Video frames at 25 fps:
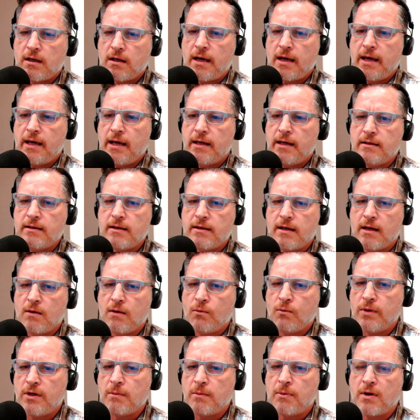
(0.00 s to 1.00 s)
and
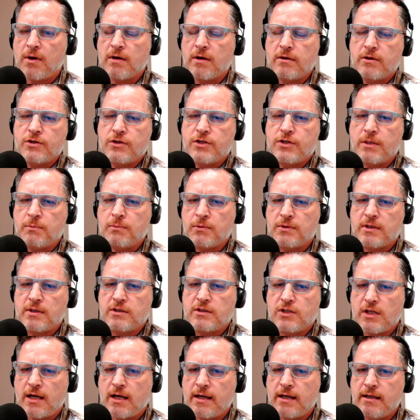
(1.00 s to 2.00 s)
went in a partnership with the
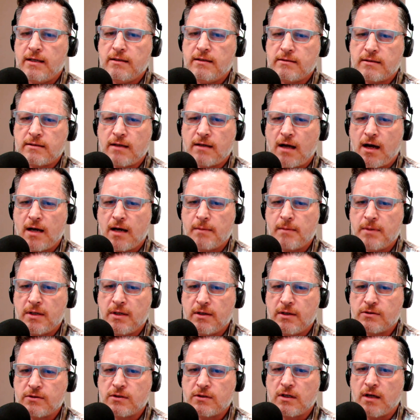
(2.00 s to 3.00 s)
Chinese
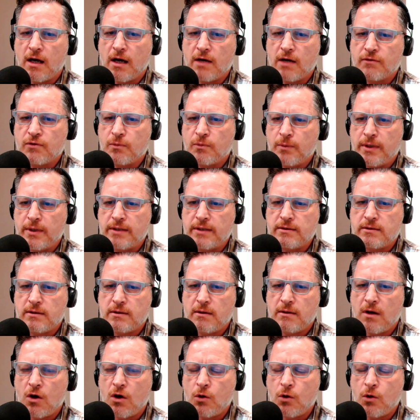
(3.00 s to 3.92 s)
Communist government to